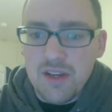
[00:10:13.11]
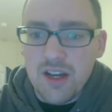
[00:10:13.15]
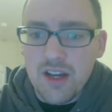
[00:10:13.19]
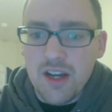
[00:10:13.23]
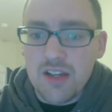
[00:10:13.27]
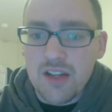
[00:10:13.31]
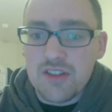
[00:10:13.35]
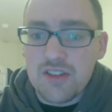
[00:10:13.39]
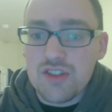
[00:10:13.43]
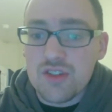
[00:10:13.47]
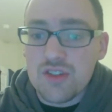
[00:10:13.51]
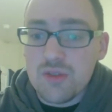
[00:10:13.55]

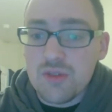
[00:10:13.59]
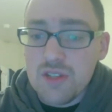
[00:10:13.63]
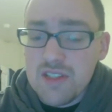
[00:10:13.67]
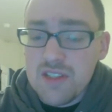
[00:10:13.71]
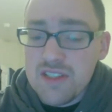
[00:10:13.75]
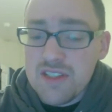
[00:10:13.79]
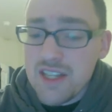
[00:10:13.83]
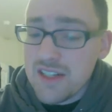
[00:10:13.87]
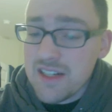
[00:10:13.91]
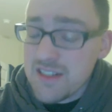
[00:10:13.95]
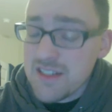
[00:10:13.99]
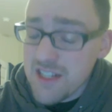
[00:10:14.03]
on Jewish
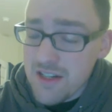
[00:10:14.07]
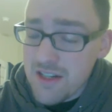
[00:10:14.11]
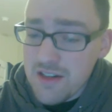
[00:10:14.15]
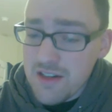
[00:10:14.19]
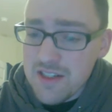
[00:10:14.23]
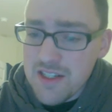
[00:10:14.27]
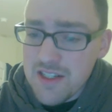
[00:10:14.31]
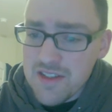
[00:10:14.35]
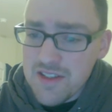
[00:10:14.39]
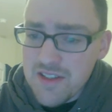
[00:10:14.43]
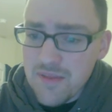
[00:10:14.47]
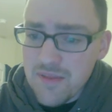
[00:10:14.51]

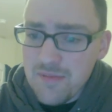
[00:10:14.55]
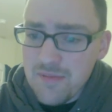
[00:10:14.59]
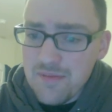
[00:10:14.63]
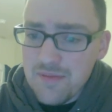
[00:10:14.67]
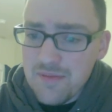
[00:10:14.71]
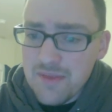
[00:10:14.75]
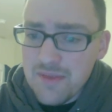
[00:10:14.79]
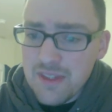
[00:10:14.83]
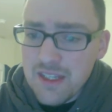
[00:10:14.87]
sectarianism.